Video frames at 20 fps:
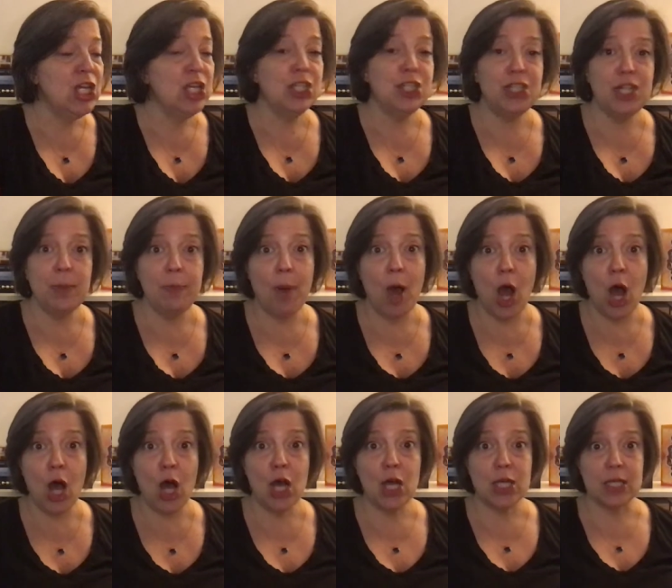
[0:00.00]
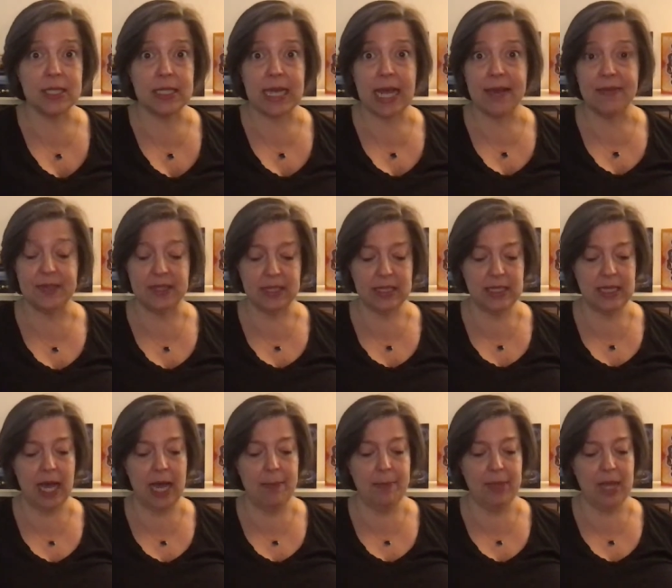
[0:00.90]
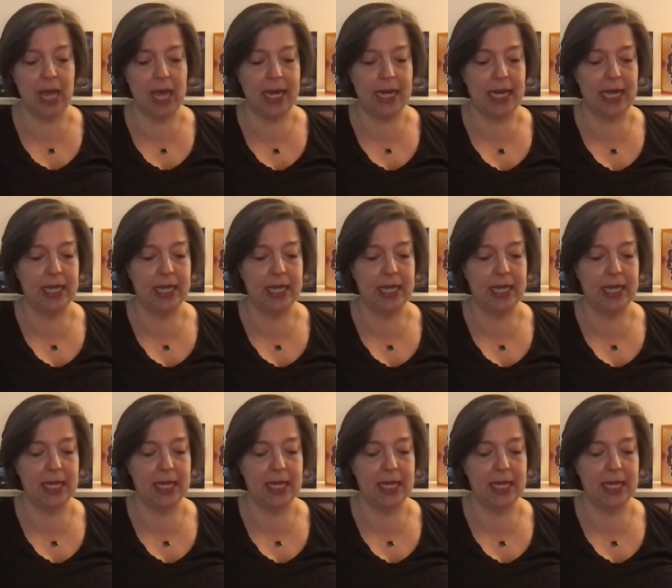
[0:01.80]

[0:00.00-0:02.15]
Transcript: She paused at the stoplight